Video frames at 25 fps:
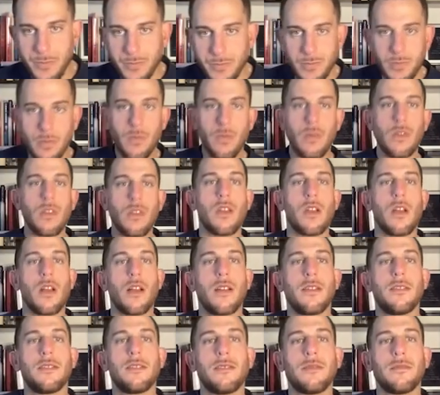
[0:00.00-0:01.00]

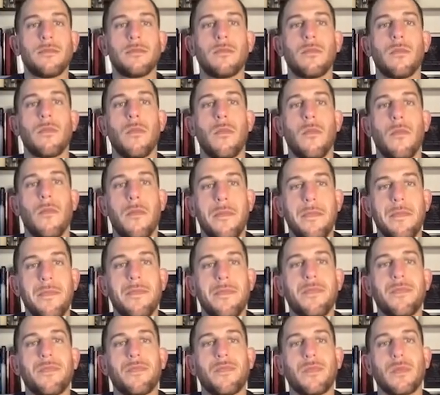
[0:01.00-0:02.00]

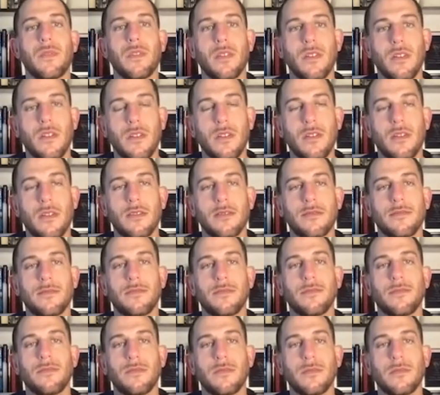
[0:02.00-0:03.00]

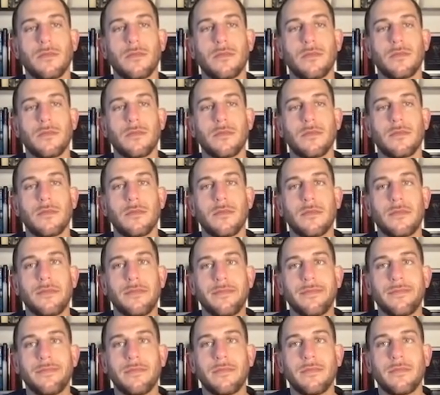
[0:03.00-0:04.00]

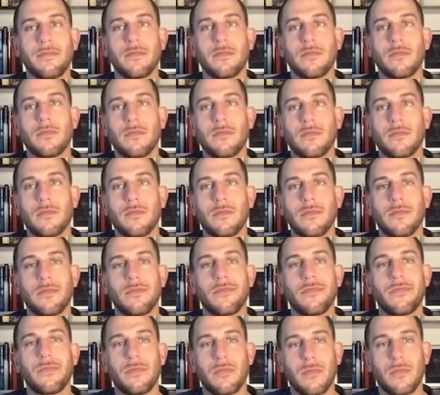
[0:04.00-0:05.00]

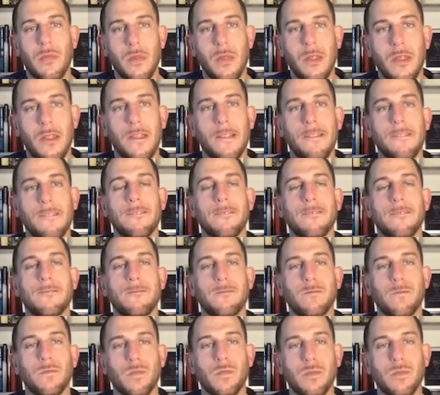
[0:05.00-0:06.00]

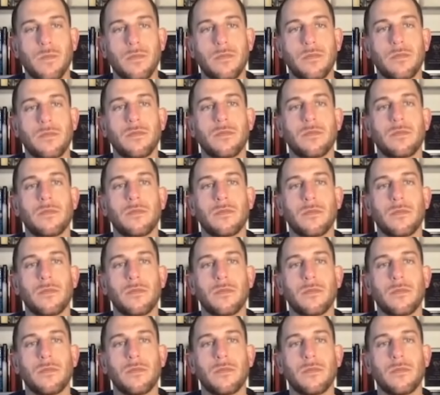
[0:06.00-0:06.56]
This person isn't speaking.